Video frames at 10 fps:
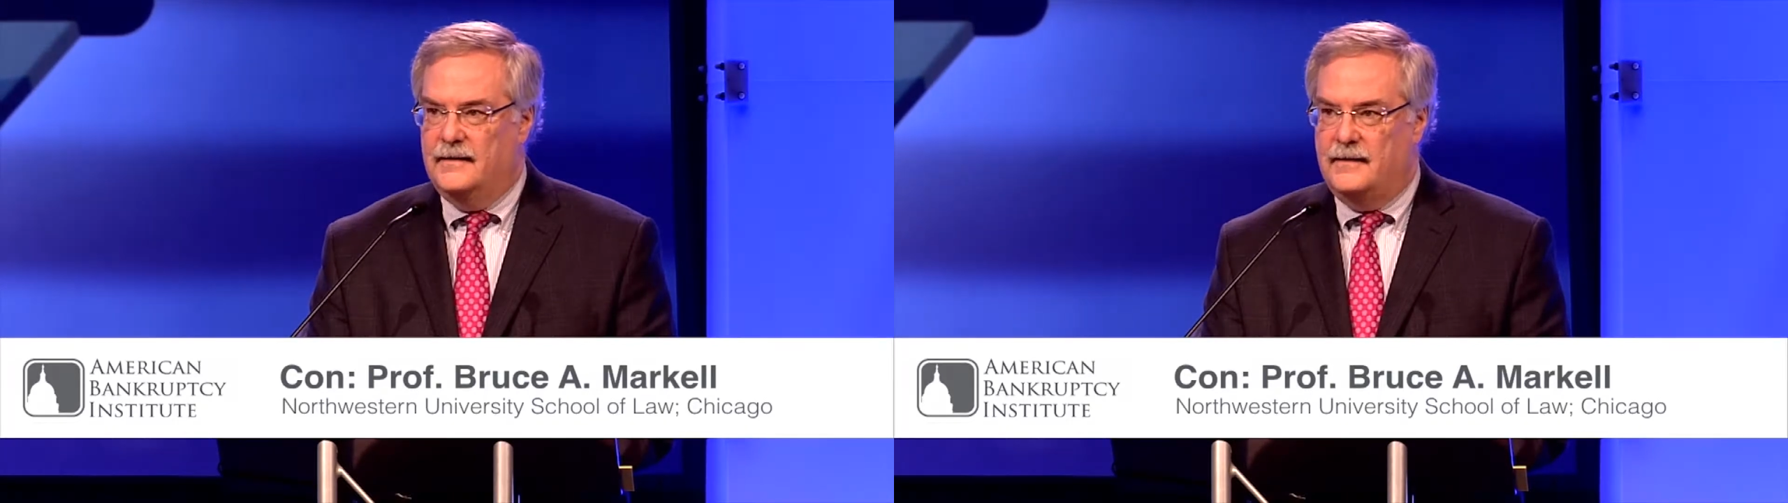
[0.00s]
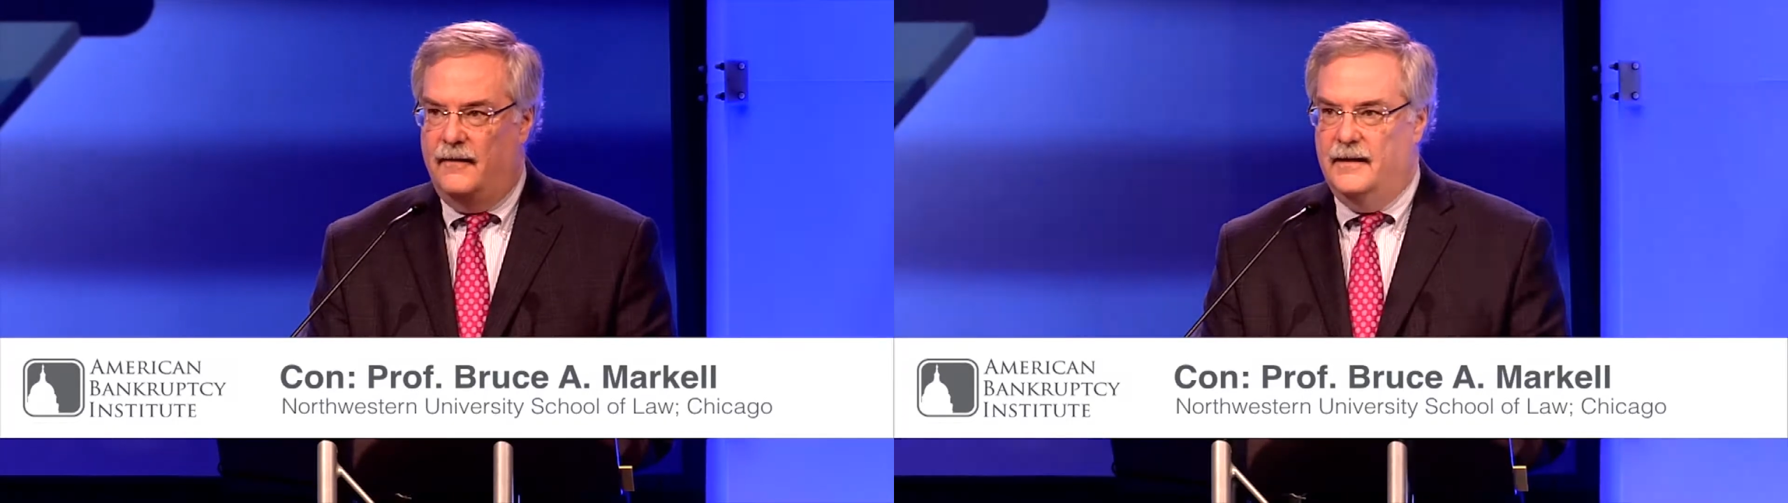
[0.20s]

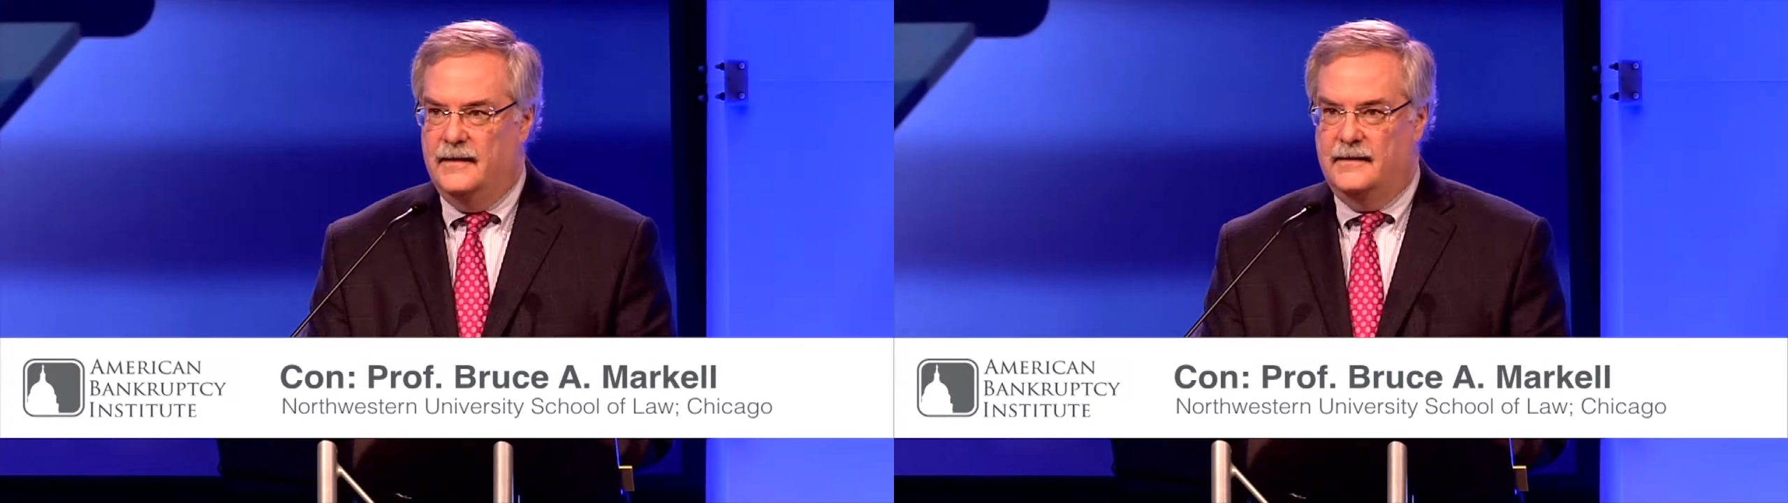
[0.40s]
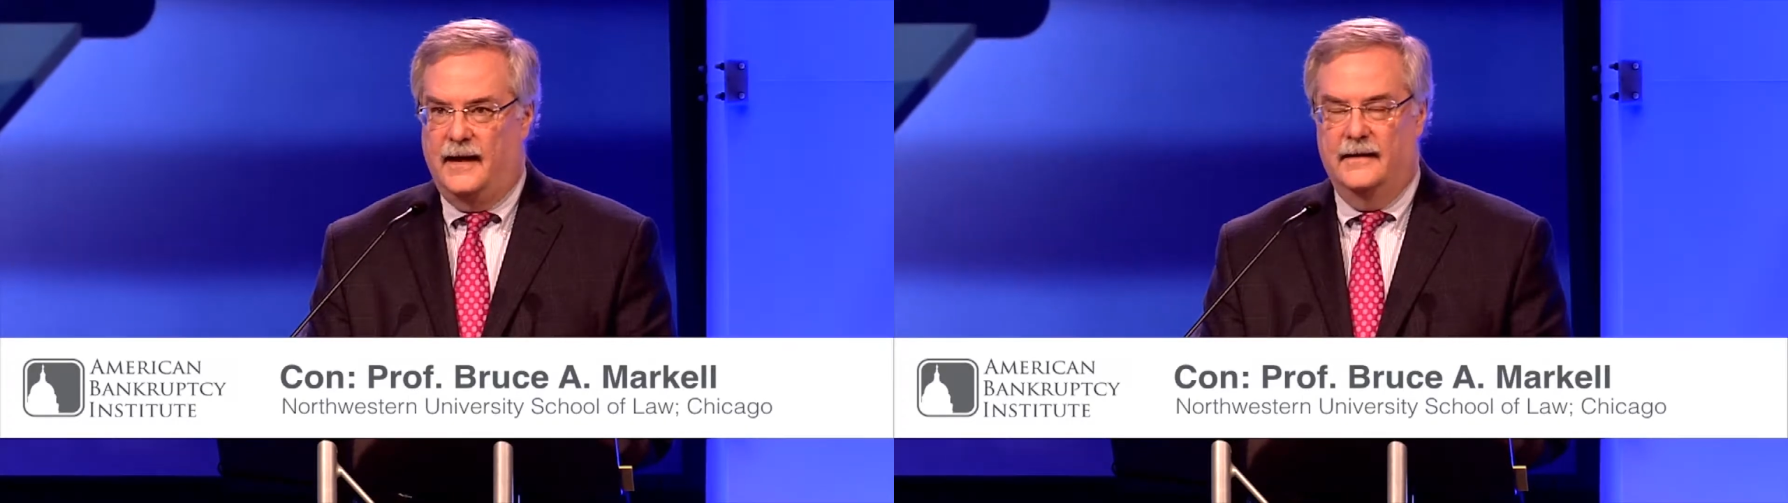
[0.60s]
stare
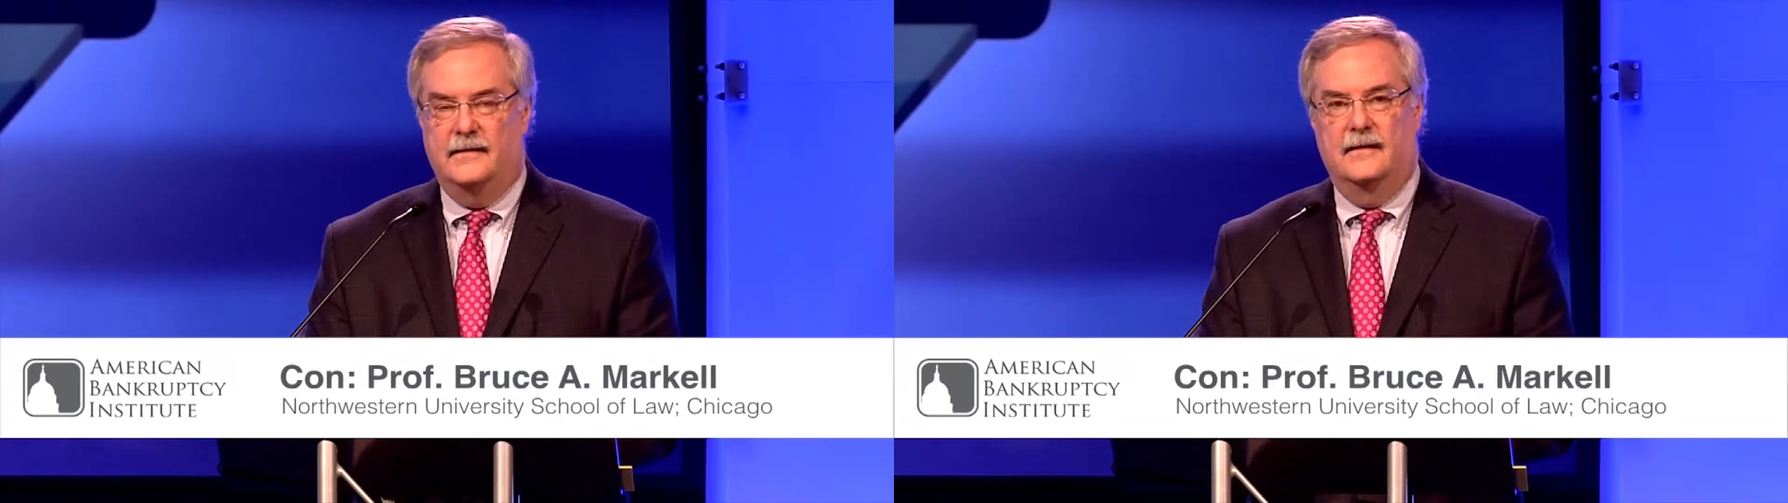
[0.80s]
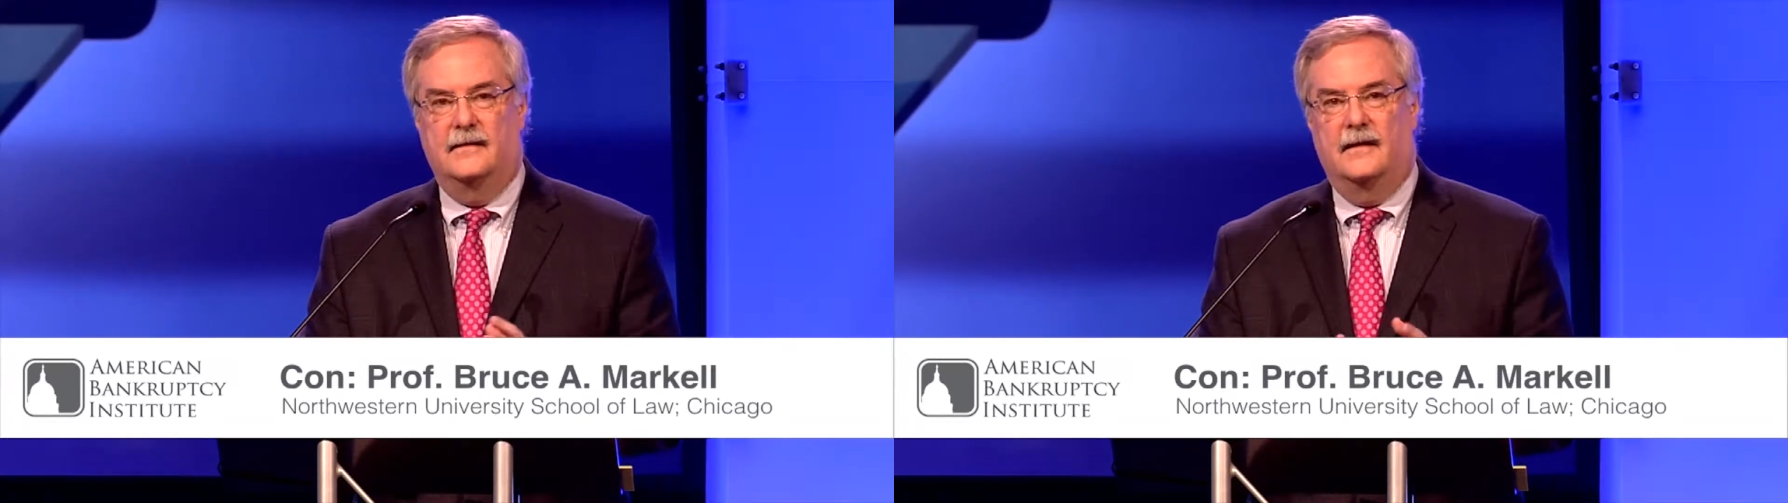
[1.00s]

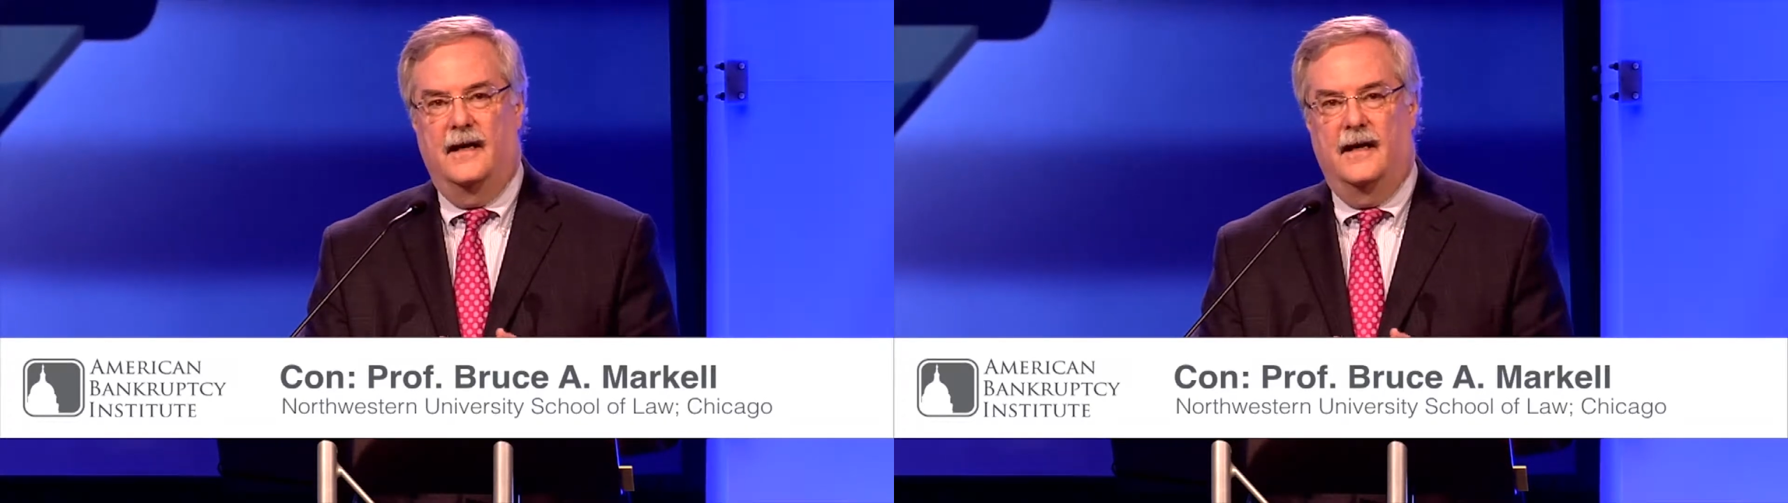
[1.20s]
decisis,